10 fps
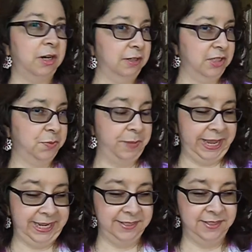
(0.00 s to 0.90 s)
card is
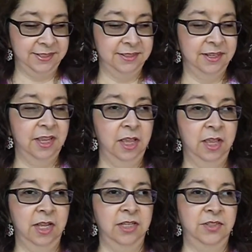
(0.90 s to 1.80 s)
based.
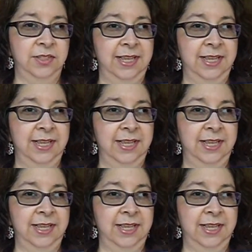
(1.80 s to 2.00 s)
So